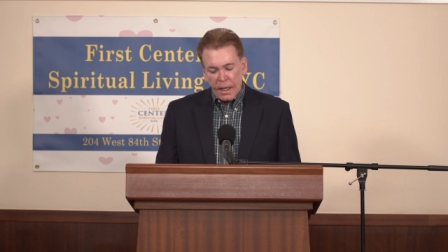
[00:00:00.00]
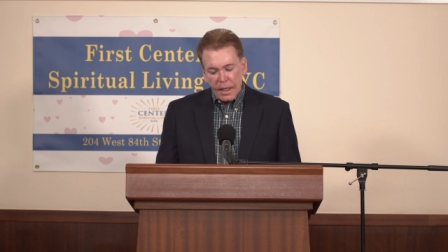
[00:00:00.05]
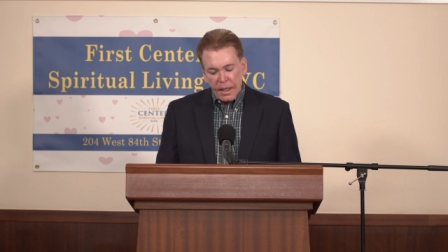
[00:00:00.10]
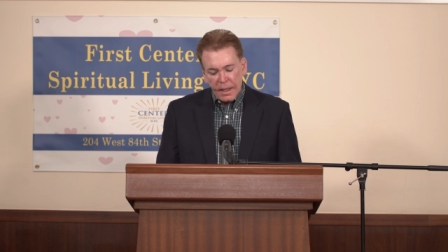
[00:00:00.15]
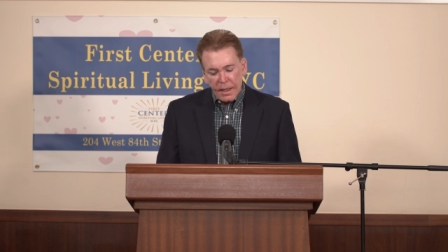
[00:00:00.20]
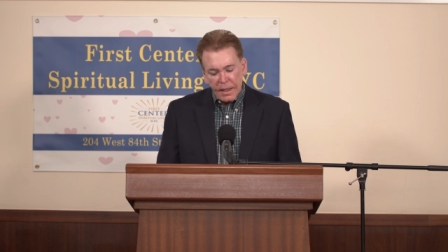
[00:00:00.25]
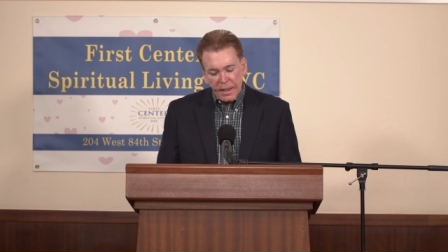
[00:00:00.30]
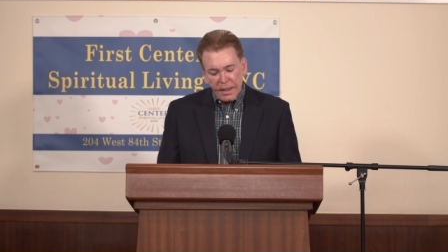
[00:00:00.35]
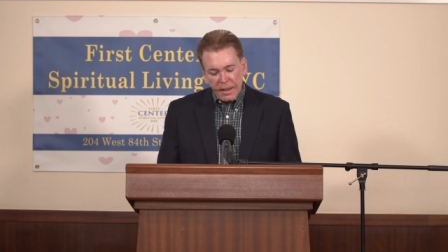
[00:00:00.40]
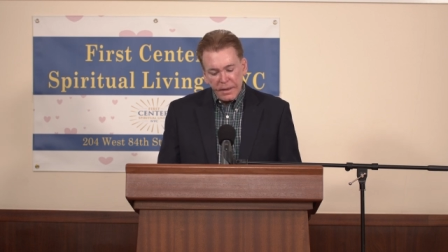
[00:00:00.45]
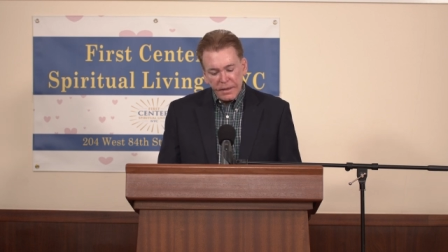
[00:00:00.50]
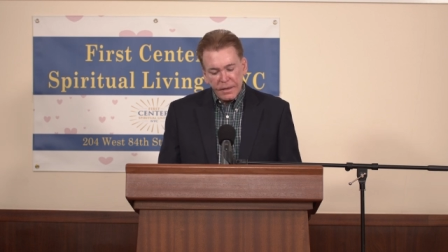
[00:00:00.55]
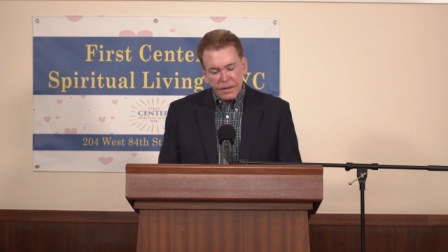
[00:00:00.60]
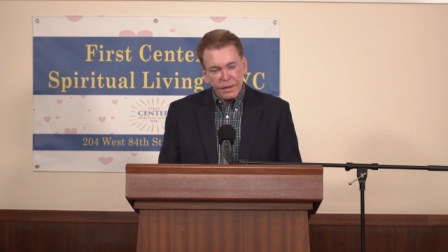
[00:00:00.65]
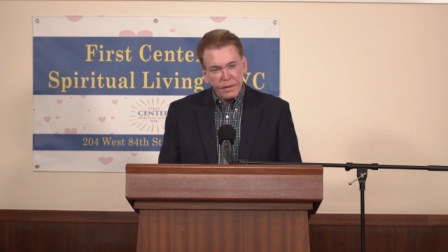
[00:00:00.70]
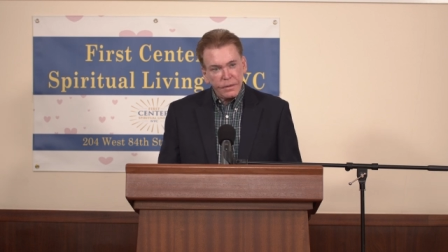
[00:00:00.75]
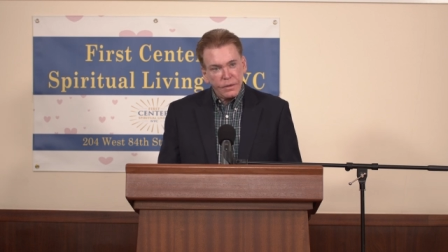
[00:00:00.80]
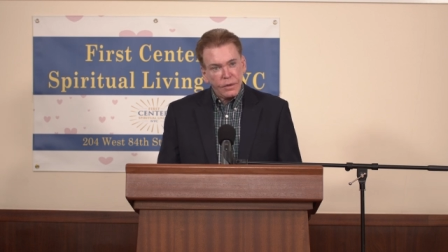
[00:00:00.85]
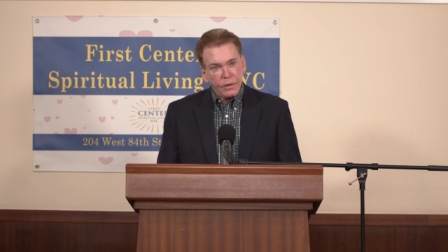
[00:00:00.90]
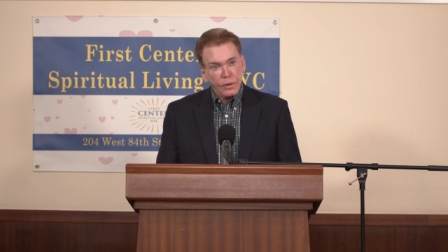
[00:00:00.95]
uh,
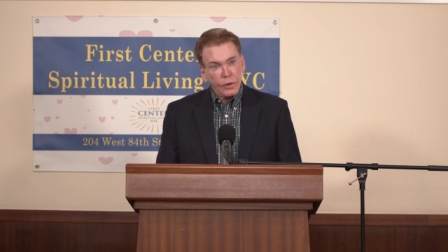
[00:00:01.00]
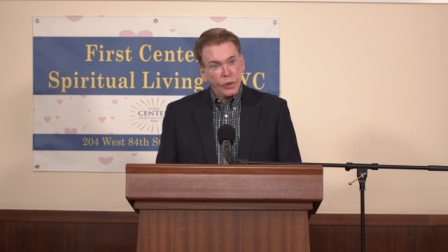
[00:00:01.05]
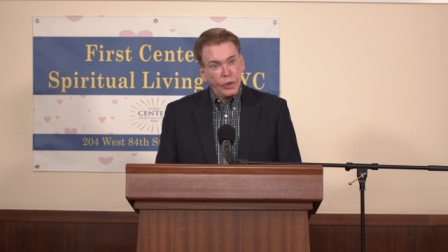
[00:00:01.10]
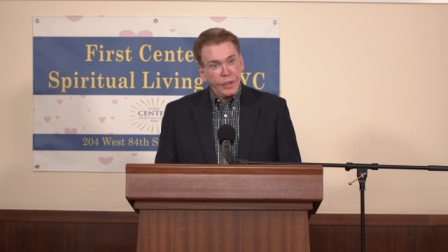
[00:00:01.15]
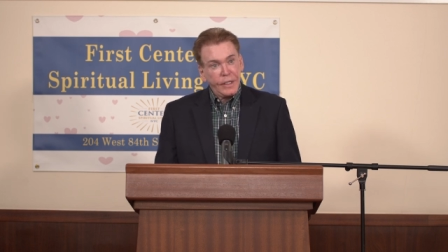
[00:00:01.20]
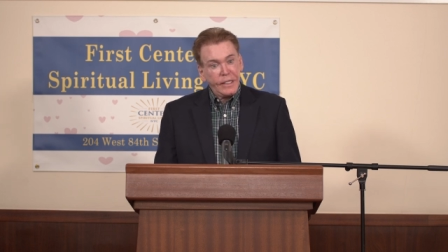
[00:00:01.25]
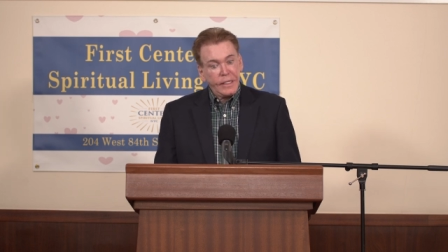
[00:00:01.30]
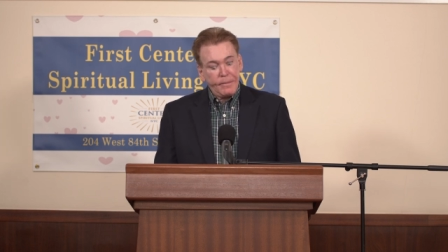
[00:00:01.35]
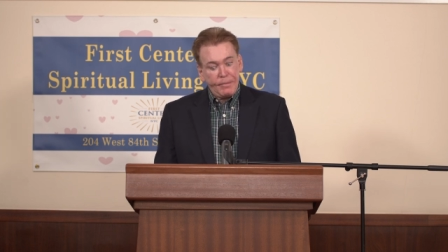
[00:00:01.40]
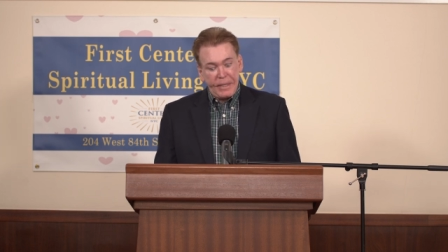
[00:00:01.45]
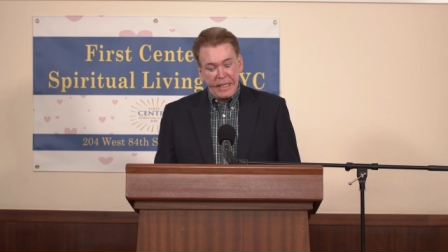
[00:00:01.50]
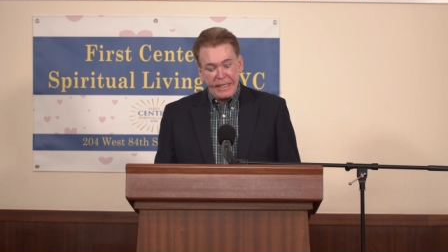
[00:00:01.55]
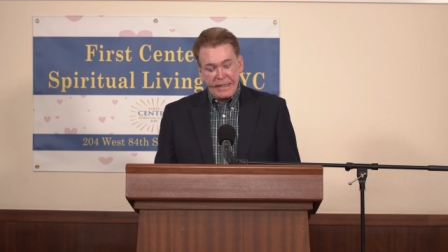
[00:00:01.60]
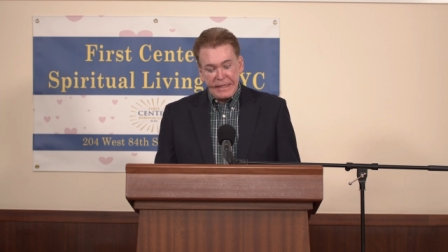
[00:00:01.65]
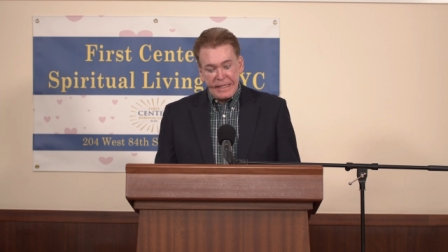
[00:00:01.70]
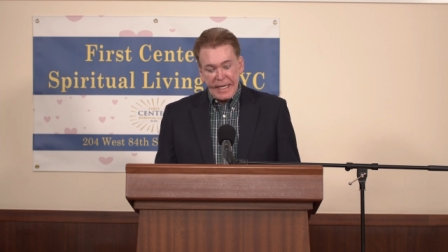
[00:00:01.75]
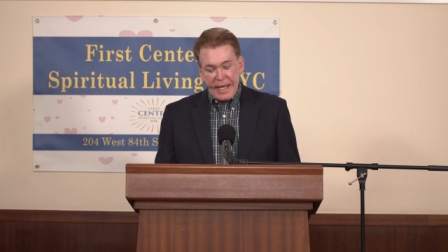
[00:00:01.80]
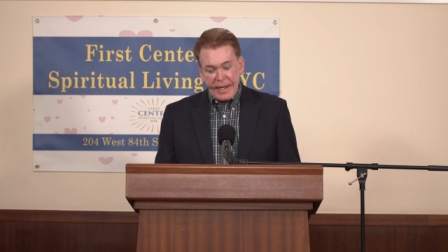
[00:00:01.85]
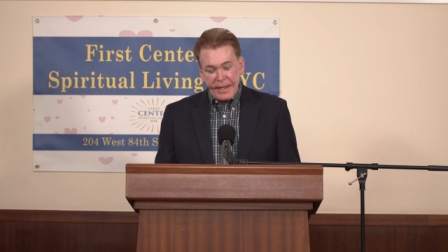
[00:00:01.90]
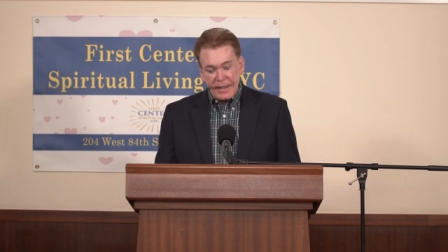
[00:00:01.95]
or learning to play
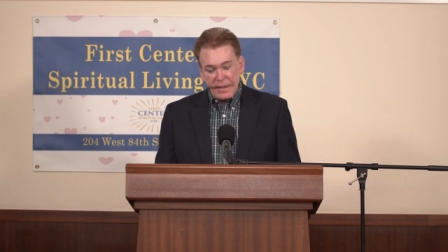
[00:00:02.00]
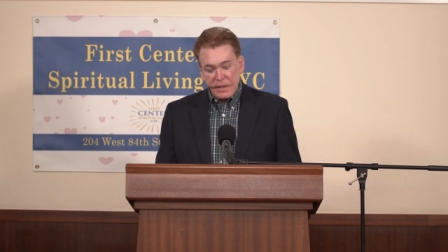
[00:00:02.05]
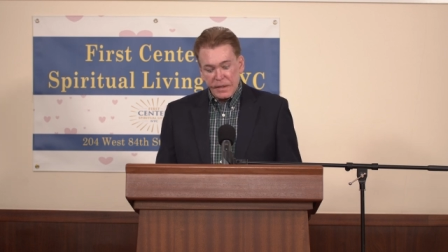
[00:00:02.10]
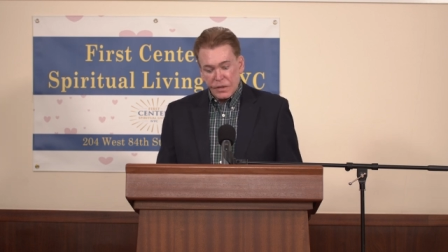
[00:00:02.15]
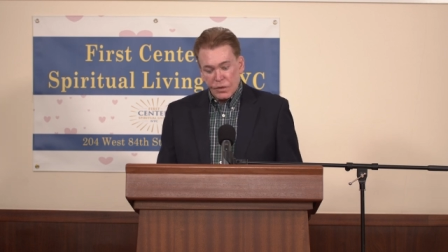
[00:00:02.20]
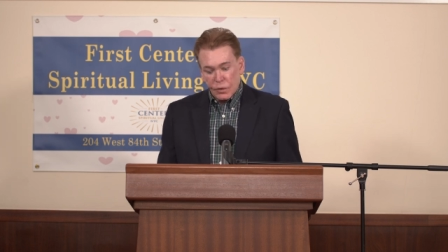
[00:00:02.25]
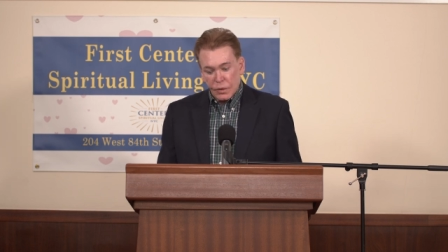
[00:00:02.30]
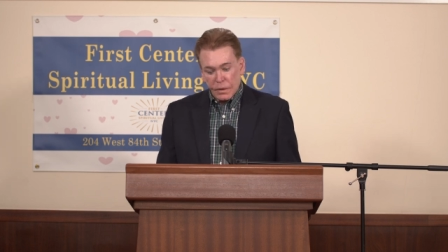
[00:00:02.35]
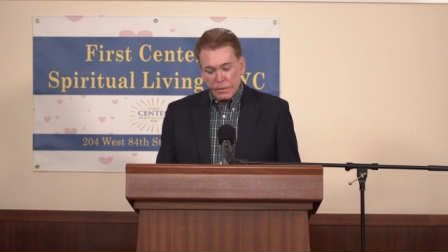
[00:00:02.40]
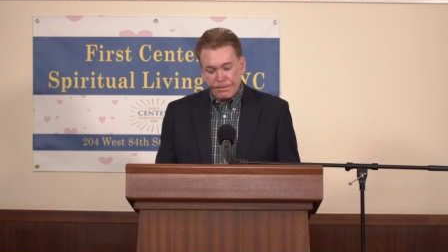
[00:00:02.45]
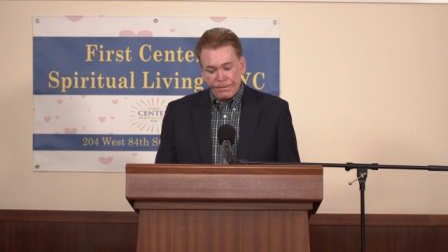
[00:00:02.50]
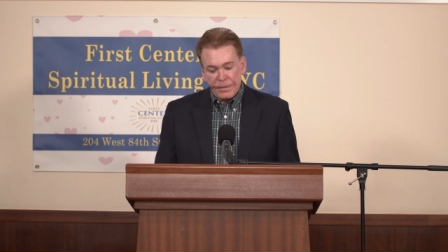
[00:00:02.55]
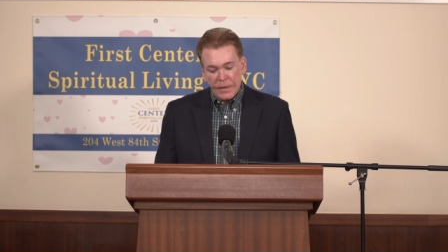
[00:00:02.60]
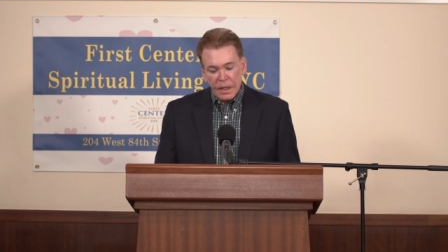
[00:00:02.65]
tennis, or,